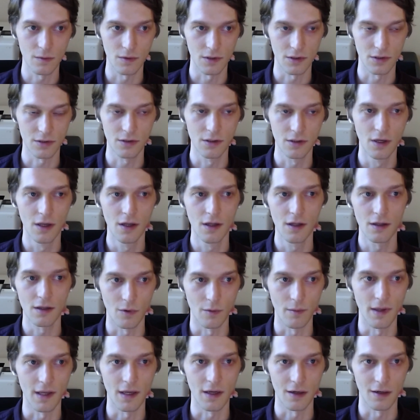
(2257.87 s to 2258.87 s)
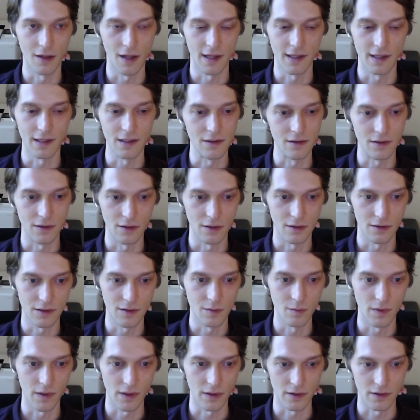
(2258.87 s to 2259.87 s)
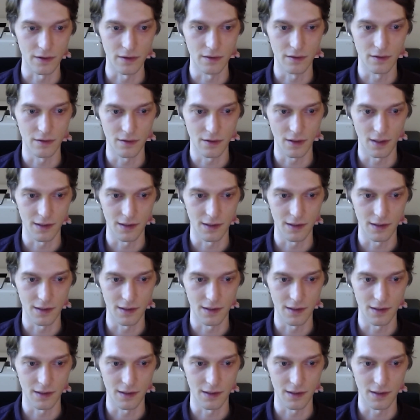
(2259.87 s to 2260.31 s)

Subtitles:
which will make it a lot easier to build